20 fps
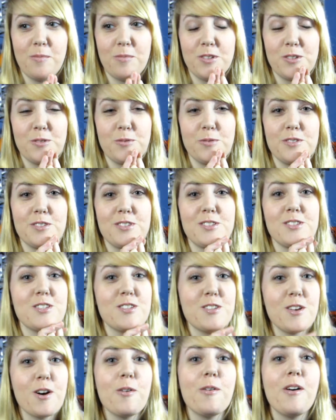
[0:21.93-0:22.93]
which was
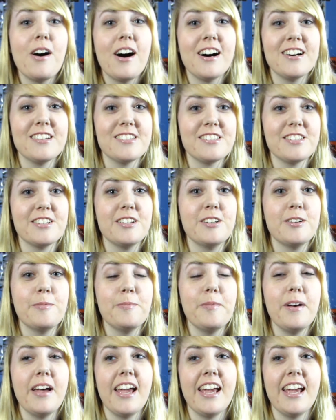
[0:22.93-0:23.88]
so awesome,